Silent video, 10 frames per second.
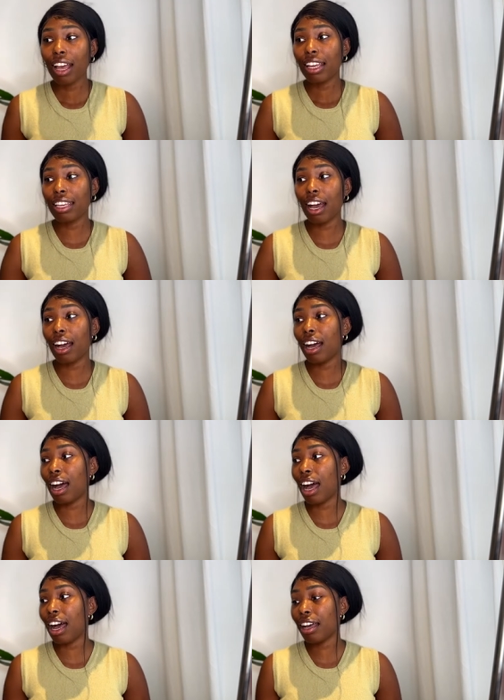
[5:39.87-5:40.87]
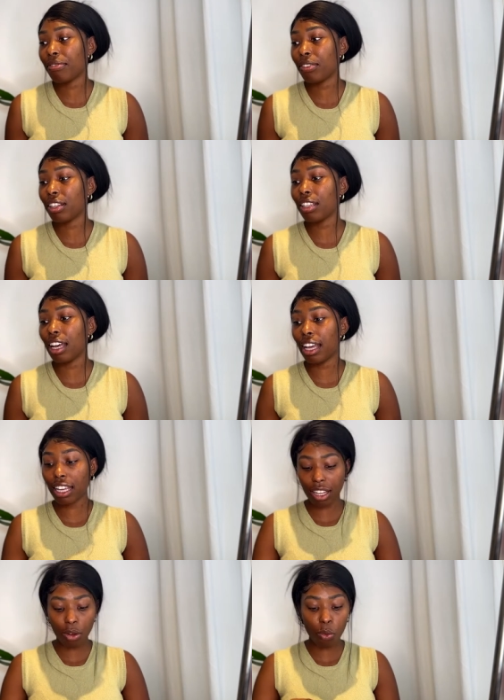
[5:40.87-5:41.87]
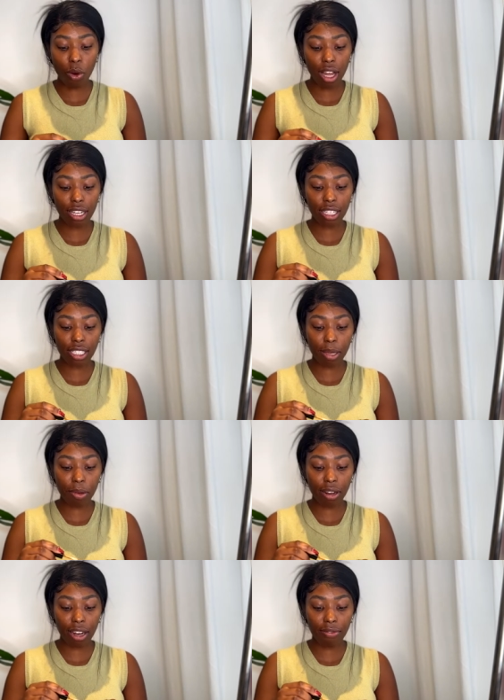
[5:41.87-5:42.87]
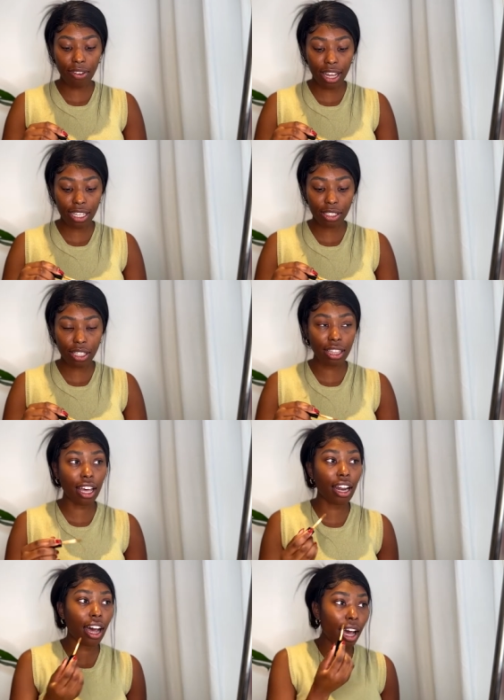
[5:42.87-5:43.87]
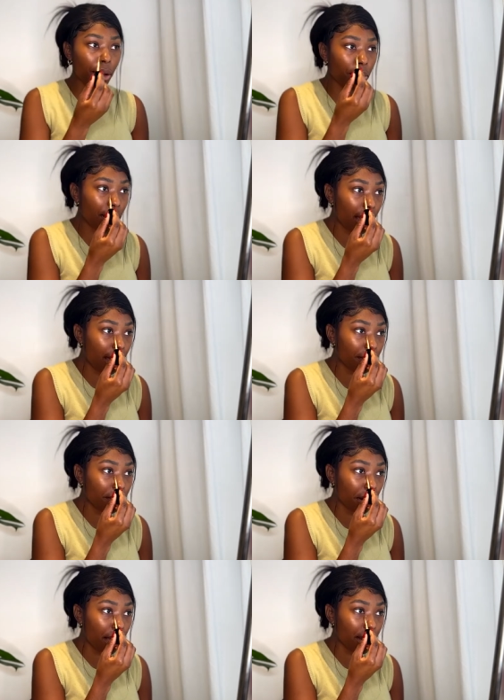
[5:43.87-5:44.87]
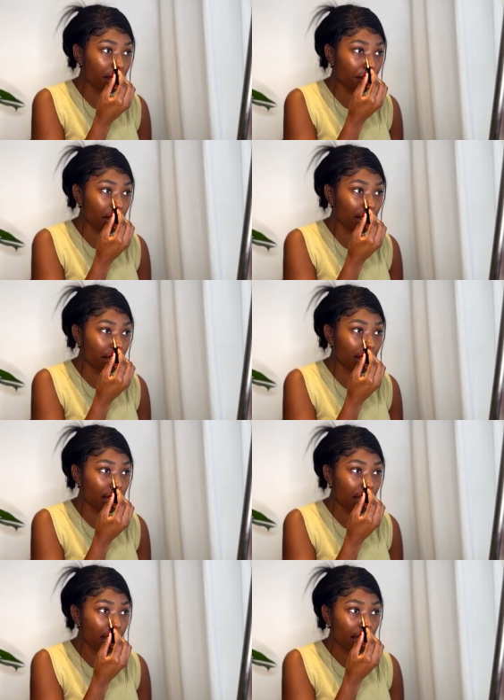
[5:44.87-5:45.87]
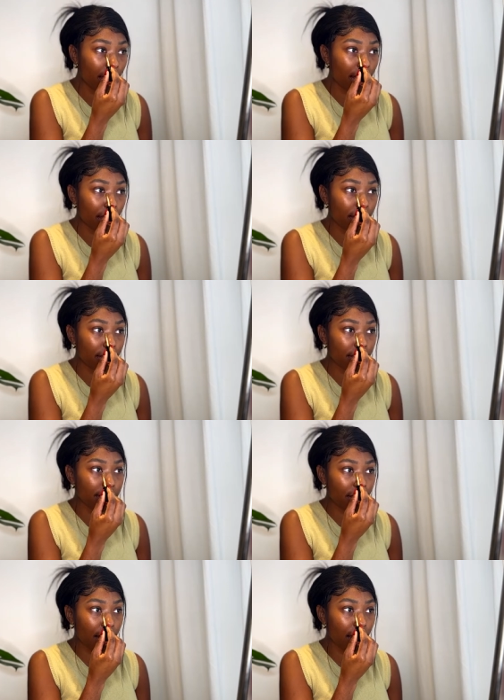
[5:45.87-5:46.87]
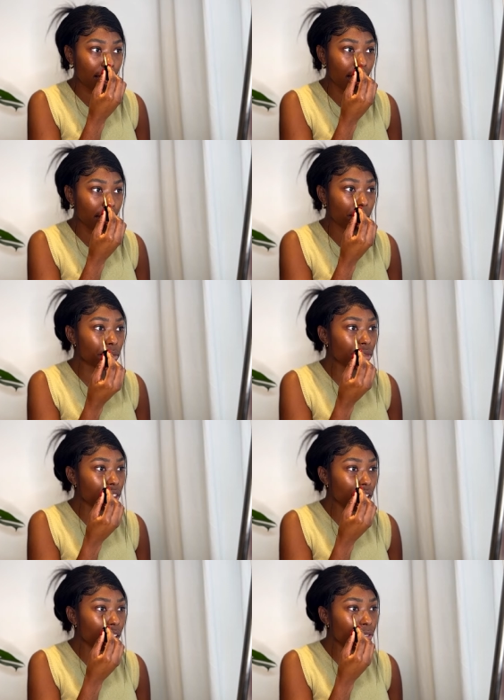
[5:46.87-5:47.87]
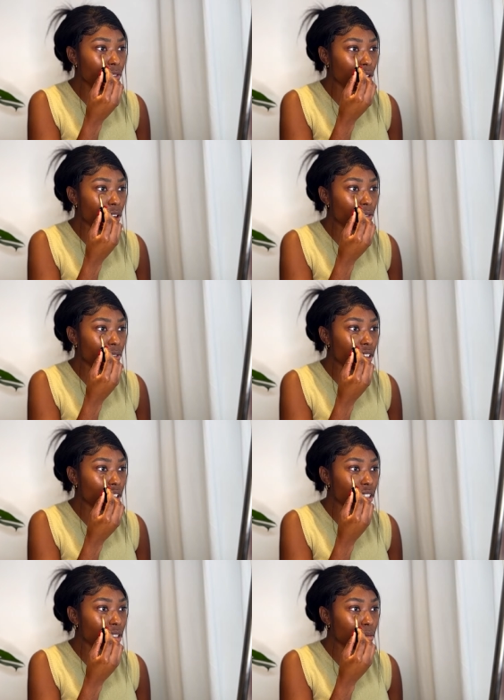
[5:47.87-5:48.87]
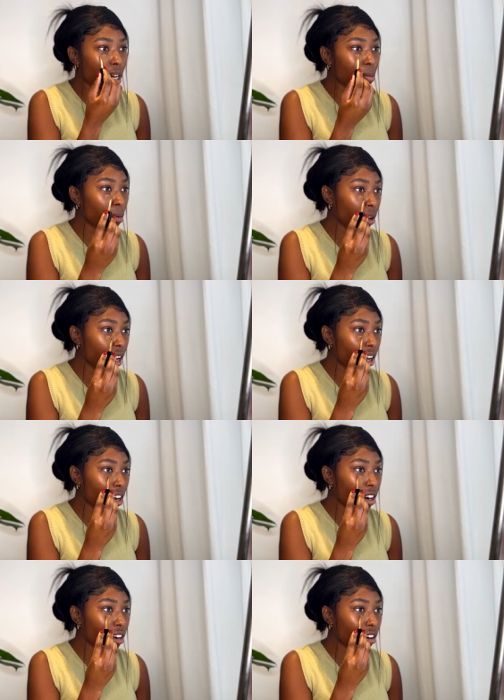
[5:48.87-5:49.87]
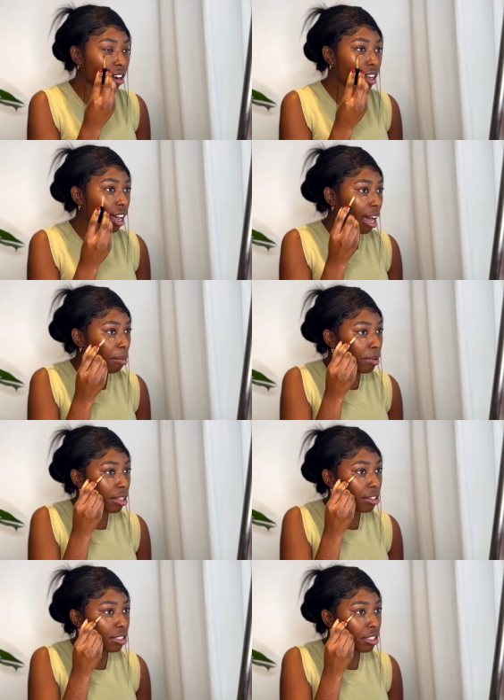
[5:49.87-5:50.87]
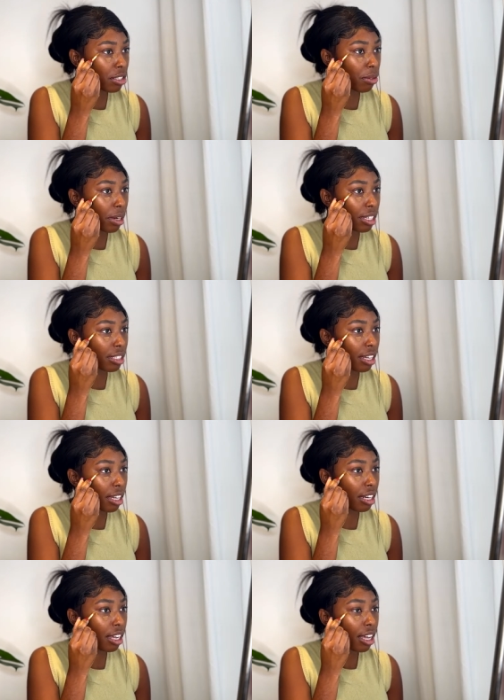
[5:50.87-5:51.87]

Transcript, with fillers: yeah, I feel like one tip and advice that I would have for anybody is that if you're feeling some type of way or you're unhappy in your situation,